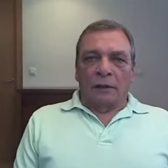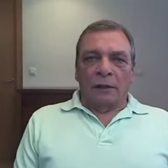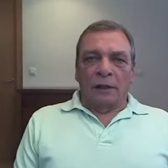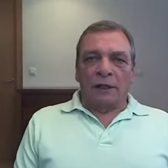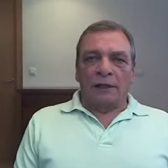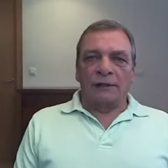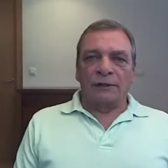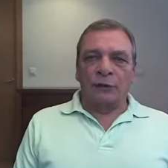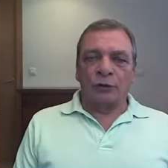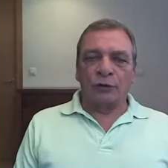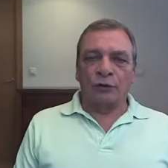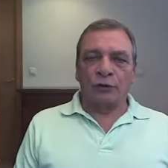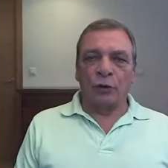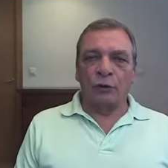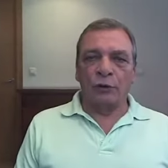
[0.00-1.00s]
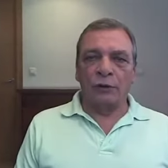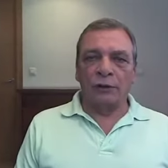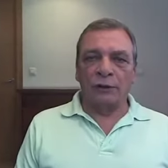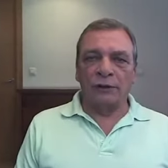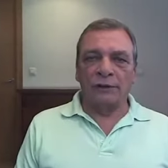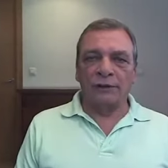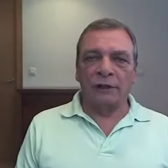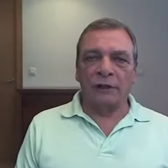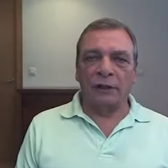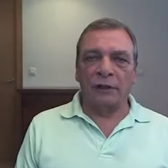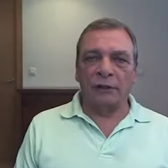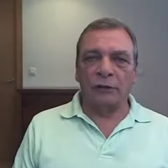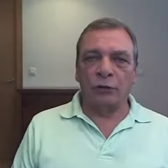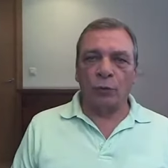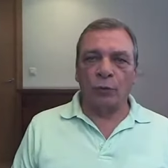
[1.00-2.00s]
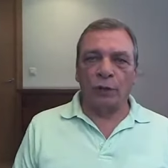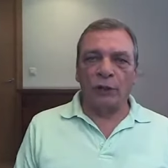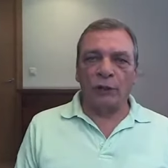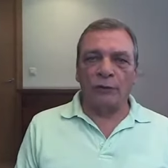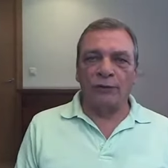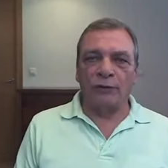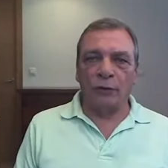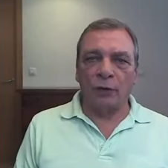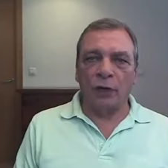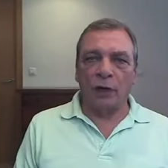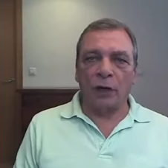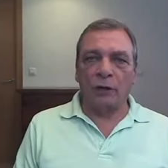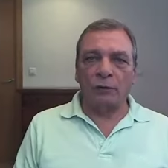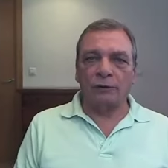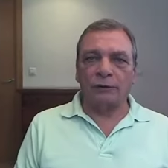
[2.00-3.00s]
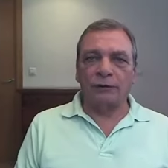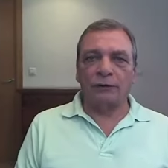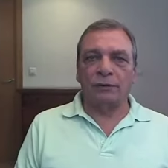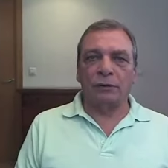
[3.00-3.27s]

Relax your shoulders and let your belly fall out.